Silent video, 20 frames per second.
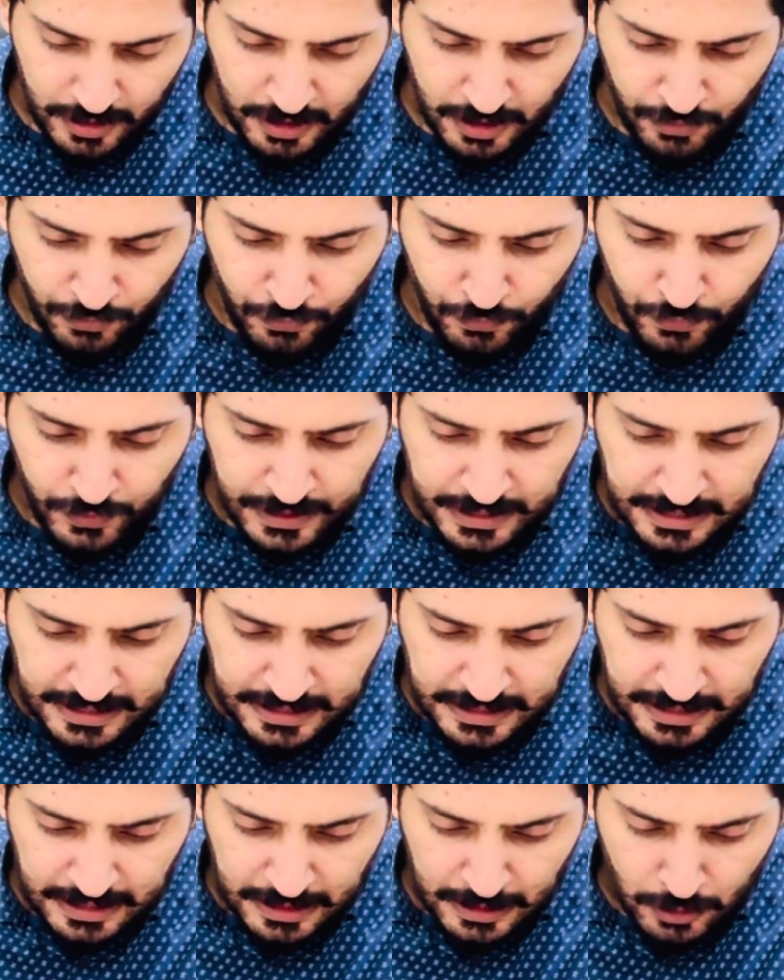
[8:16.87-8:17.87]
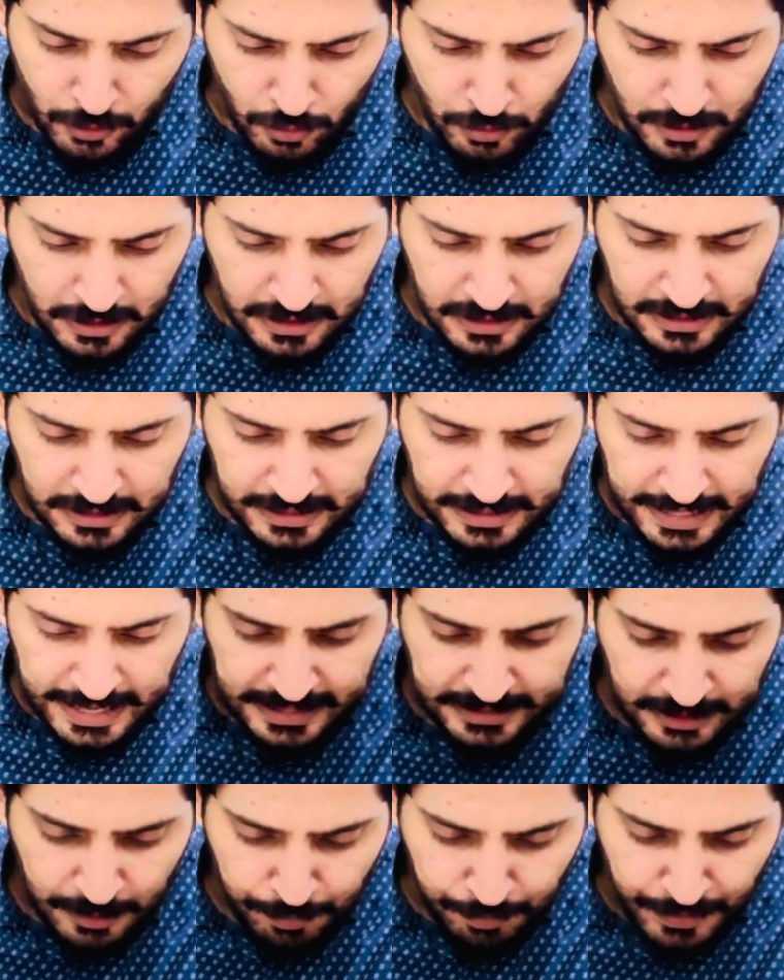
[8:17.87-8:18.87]
If we look
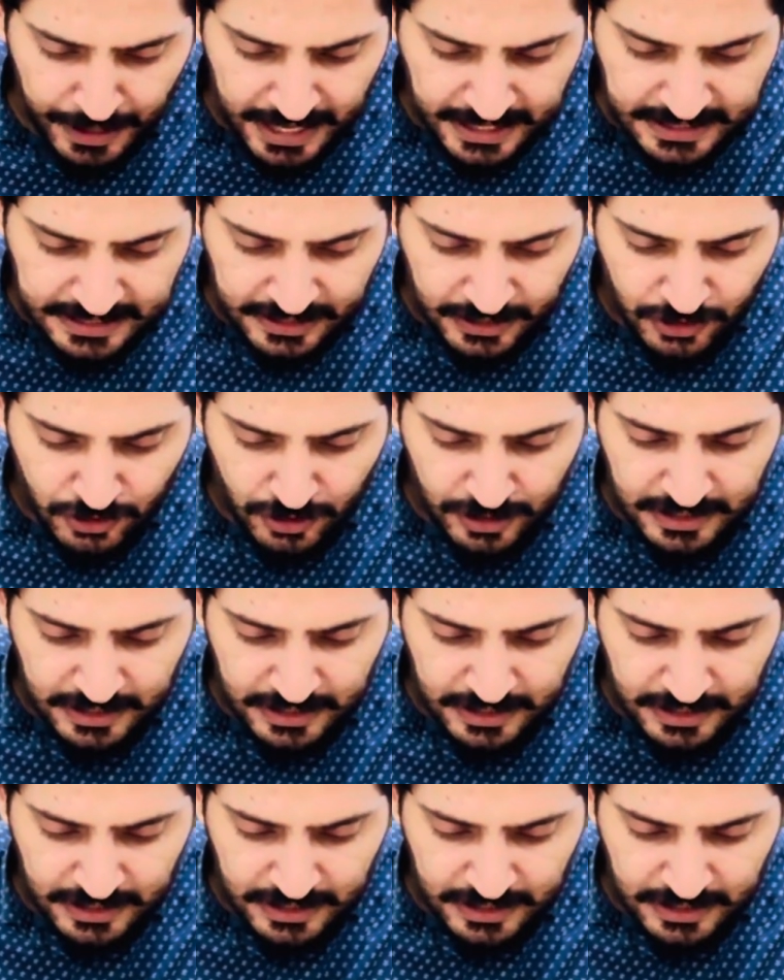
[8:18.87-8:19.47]
at the passage,